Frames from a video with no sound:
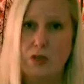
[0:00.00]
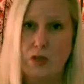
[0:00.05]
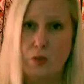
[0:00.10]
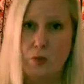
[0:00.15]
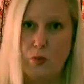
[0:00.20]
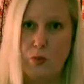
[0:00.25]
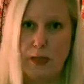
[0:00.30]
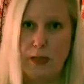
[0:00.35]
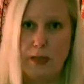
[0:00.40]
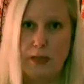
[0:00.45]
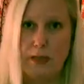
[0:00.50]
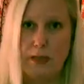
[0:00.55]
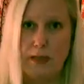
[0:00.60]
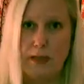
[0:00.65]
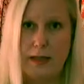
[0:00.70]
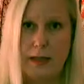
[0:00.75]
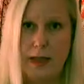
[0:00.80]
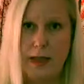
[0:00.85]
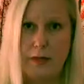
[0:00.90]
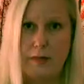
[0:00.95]
so real to
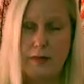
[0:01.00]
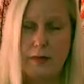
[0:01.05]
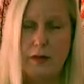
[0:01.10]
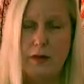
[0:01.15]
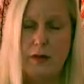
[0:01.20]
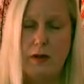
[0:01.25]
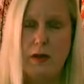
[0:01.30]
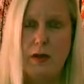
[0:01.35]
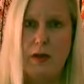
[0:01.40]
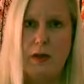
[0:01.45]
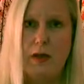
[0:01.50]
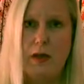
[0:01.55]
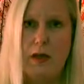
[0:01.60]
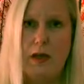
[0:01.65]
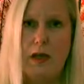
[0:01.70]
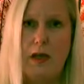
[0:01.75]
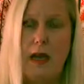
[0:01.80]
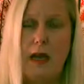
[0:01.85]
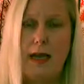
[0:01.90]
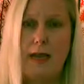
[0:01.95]
them
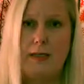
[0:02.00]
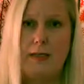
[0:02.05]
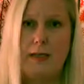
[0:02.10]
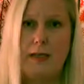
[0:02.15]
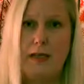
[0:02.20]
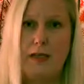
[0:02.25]
as